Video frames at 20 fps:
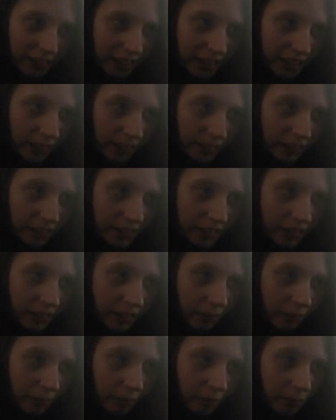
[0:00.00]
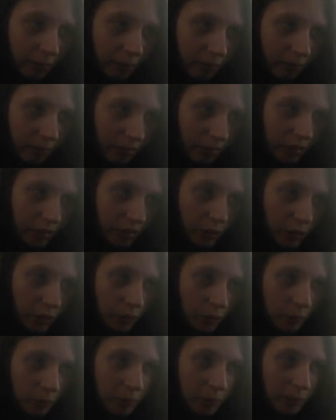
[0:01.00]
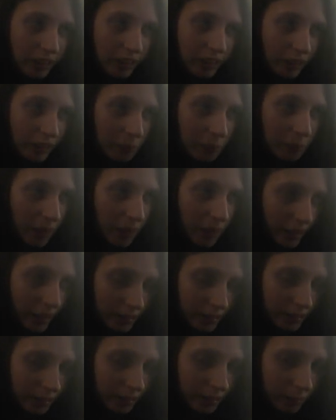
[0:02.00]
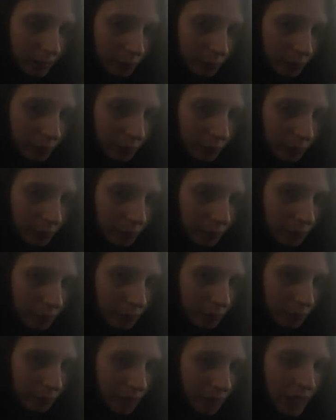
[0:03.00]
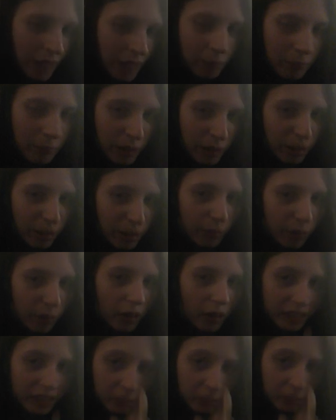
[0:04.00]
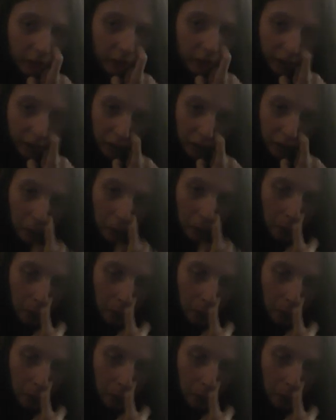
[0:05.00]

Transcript: counting the two being combined? Maybe, possibly.